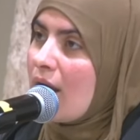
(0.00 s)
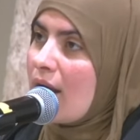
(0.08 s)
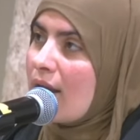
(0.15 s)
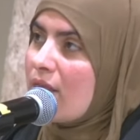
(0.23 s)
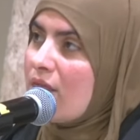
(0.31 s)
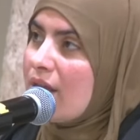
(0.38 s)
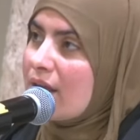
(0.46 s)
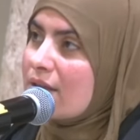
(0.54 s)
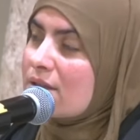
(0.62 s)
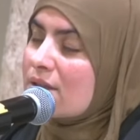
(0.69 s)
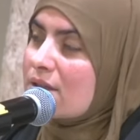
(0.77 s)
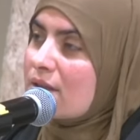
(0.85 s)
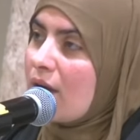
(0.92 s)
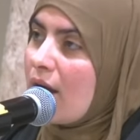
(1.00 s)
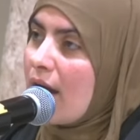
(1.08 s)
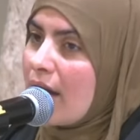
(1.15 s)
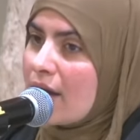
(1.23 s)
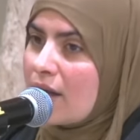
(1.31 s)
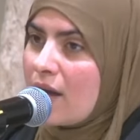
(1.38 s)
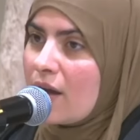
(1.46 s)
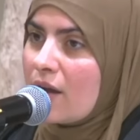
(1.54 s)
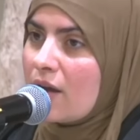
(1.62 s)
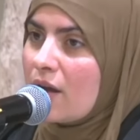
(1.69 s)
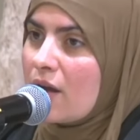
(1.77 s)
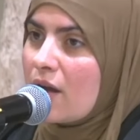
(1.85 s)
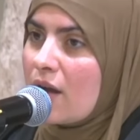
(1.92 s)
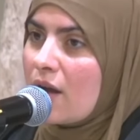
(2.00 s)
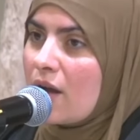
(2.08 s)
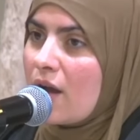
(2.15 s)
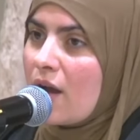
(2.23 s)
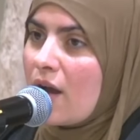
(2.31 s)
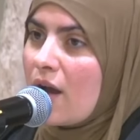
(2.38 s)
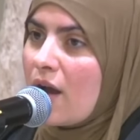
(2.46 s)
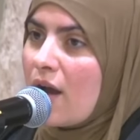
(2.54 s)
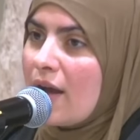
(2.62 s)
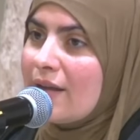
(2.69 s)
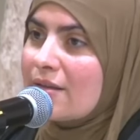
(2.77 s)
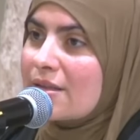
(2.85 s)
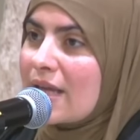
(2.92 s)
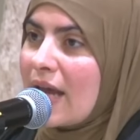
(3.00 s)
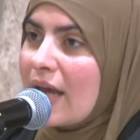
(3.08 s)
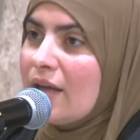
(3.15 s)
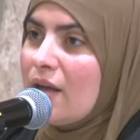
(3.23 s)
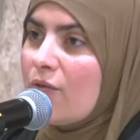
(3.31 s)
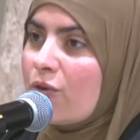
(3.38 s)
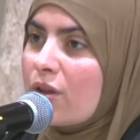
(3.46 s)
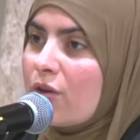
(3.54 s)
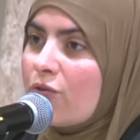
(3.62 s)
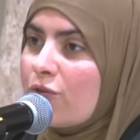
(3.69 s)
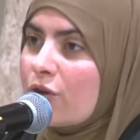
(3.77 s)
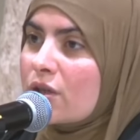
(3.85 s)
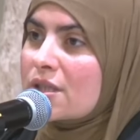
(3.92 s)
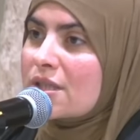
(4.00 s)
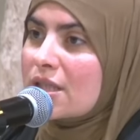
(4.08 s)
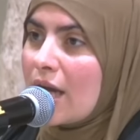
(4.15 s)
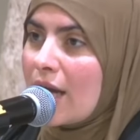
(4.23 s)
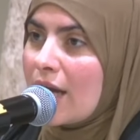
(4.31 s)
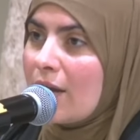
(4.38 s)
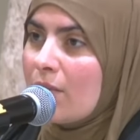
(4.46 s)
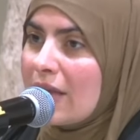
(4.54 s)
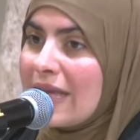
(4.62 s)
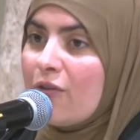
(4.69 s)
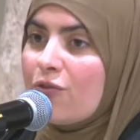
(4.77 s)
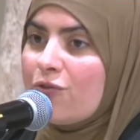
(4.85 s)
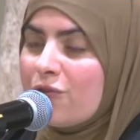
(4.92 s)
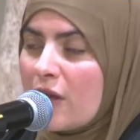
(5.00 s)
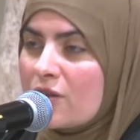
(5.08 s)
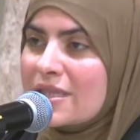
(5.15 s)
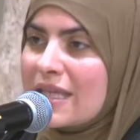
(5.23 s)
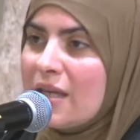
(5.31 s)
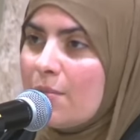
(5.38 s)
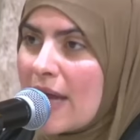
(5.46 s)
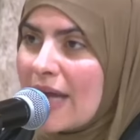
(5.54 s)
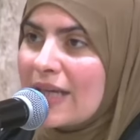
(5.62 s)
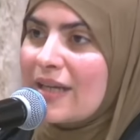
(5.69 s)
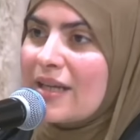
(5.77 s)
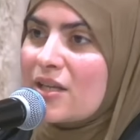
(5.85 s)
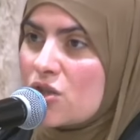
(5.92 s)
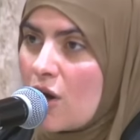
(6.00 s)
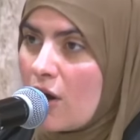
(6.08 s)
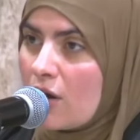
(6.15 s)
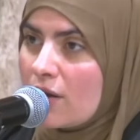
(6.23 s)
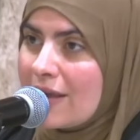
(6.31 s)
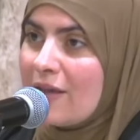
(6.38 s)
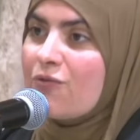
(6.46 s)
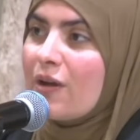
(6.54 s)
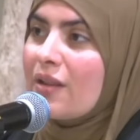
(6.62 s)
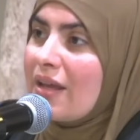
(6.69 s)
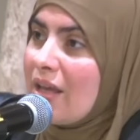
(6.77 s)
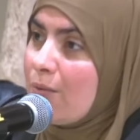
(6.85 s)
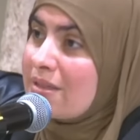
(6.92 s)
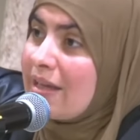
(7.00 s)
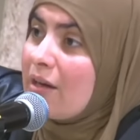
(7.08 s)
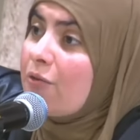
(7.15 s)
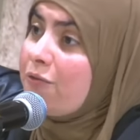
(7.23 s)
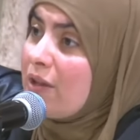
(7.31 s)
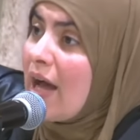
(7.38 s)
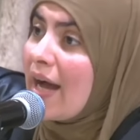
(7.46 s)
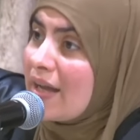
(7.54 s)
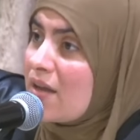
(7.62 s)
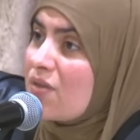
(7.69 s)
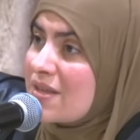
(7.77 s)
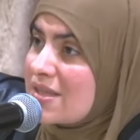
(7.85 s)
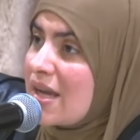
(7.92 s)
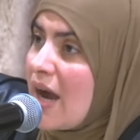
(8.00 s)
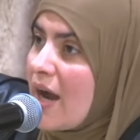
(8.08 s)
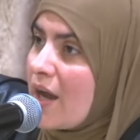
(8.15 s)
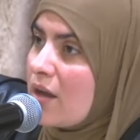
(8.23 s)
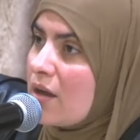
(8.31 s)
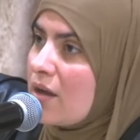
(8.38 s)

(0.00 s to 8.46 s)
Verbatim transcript: This ayah, he said for the first time, he felt Iman in his heart. He felt like he was going to fly in the sky.